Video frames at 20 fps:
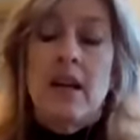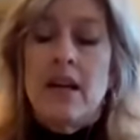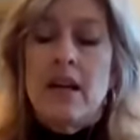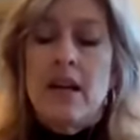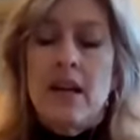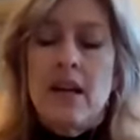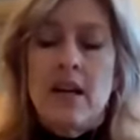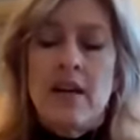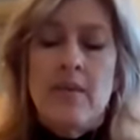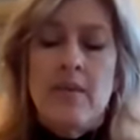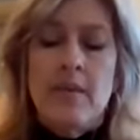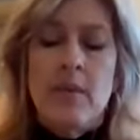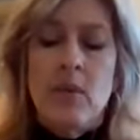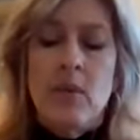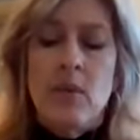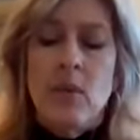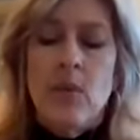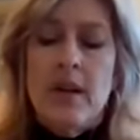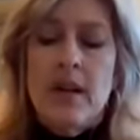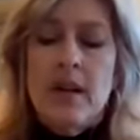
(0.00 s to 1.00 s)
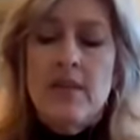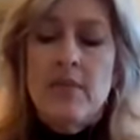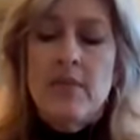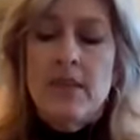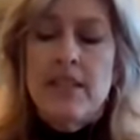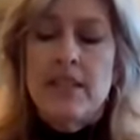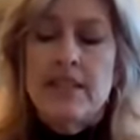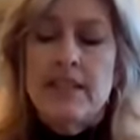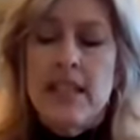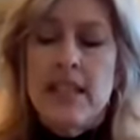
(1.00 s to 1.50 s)
What I
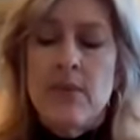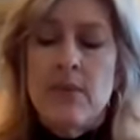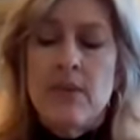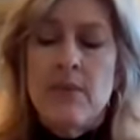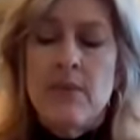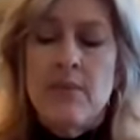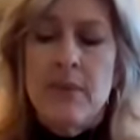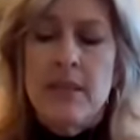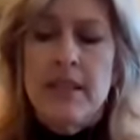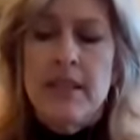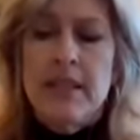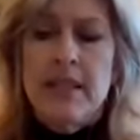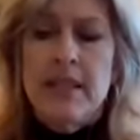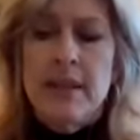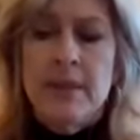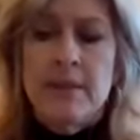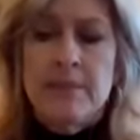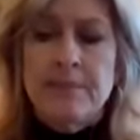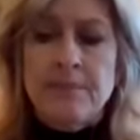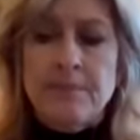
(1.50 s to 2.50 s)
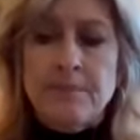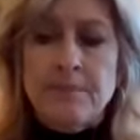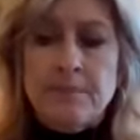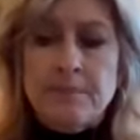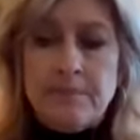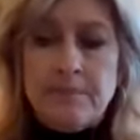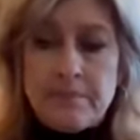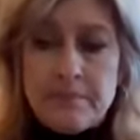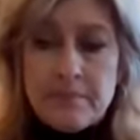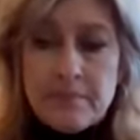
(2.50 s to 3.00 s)
would say would be
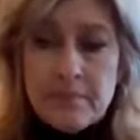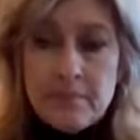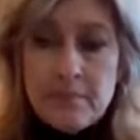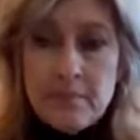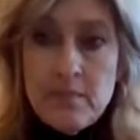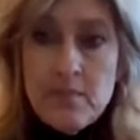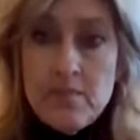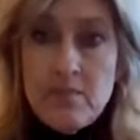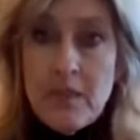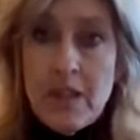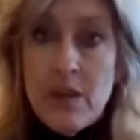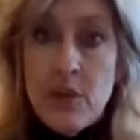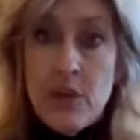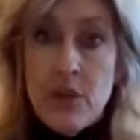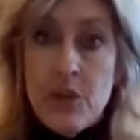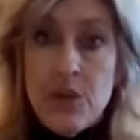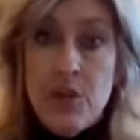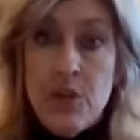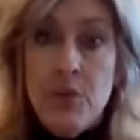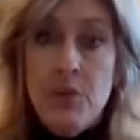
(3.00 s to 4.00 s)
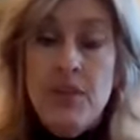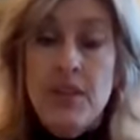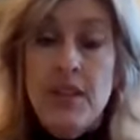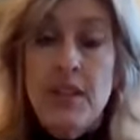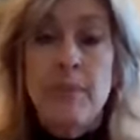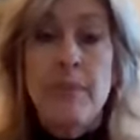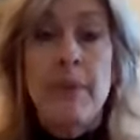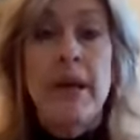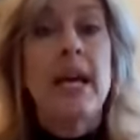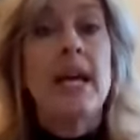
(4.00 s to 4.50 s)
the two to
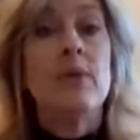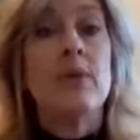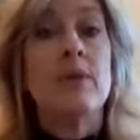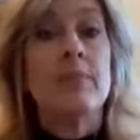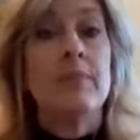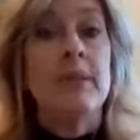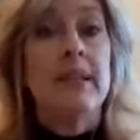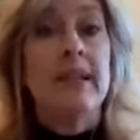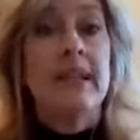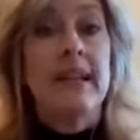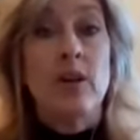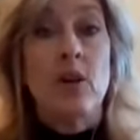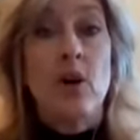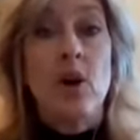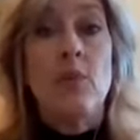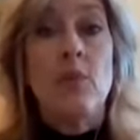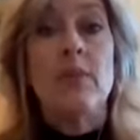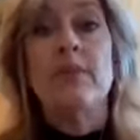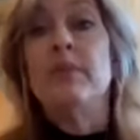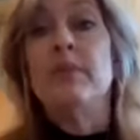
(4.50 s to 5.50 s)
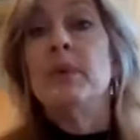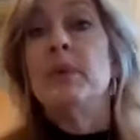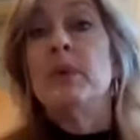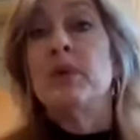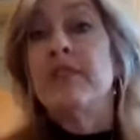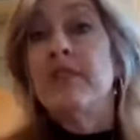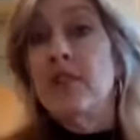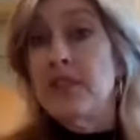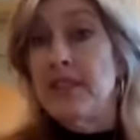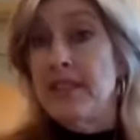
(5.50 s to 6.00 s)
compare would be like almond milk
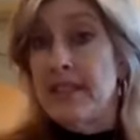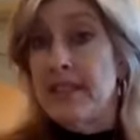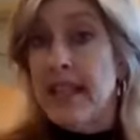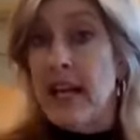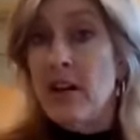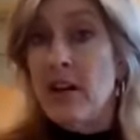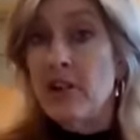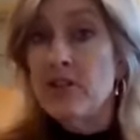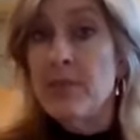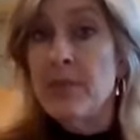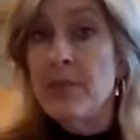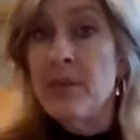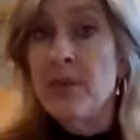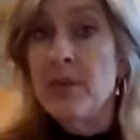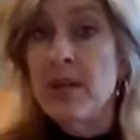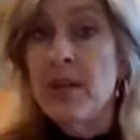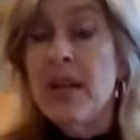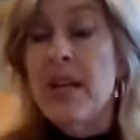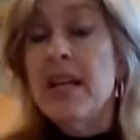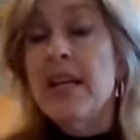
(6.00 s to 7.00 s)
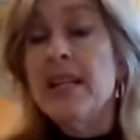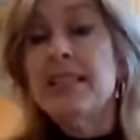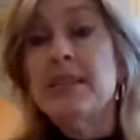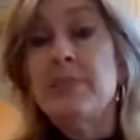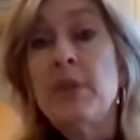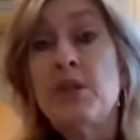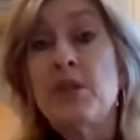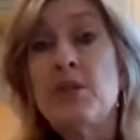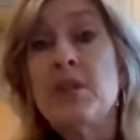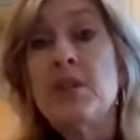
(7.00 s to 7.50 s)
versus cow's milk,
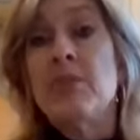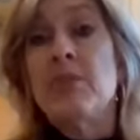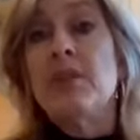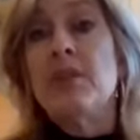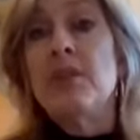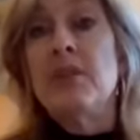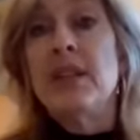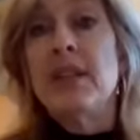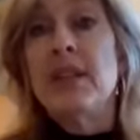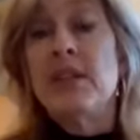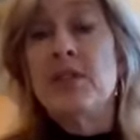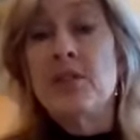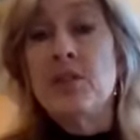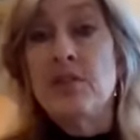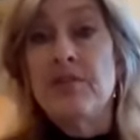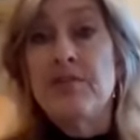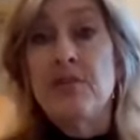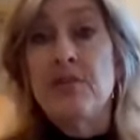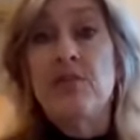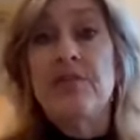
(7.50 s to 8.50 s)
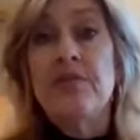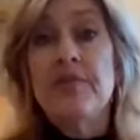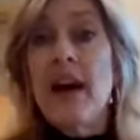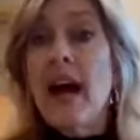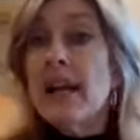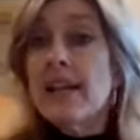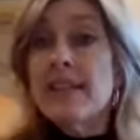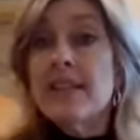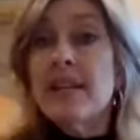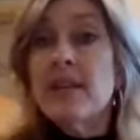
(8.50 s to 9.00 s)
especially when you get into full
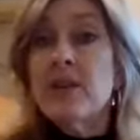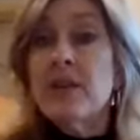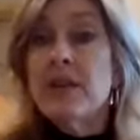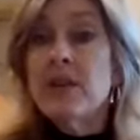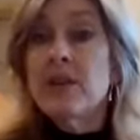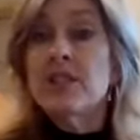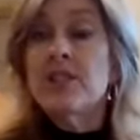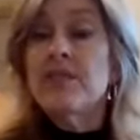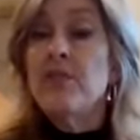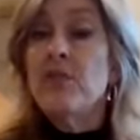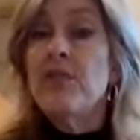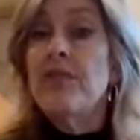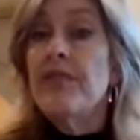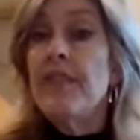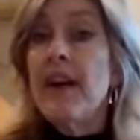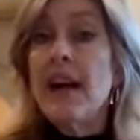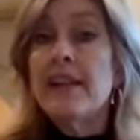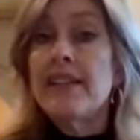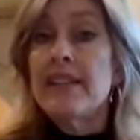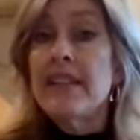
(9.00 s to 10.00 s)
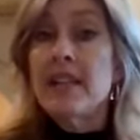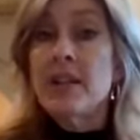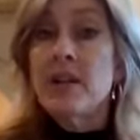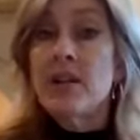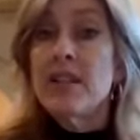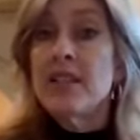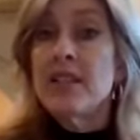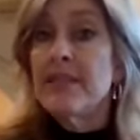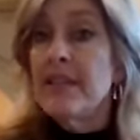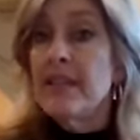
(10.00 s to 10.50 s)
fat dairy, because full fat
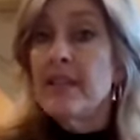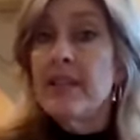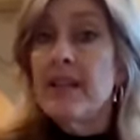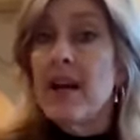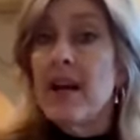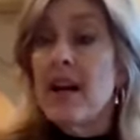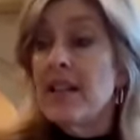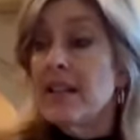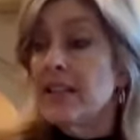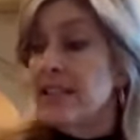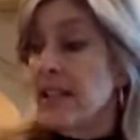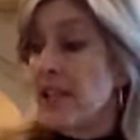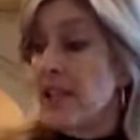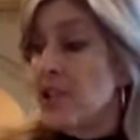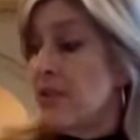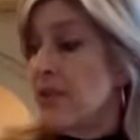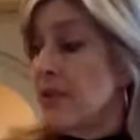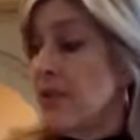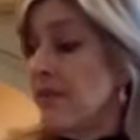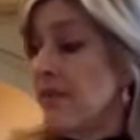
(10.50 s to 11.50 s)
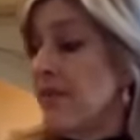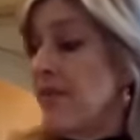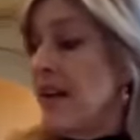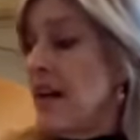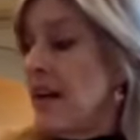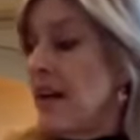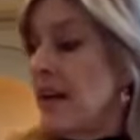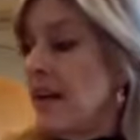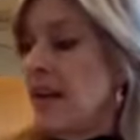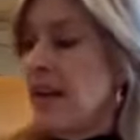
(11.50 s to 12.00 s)
dairy is very high in saturated
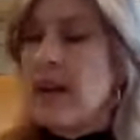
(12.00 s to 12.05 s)
fat.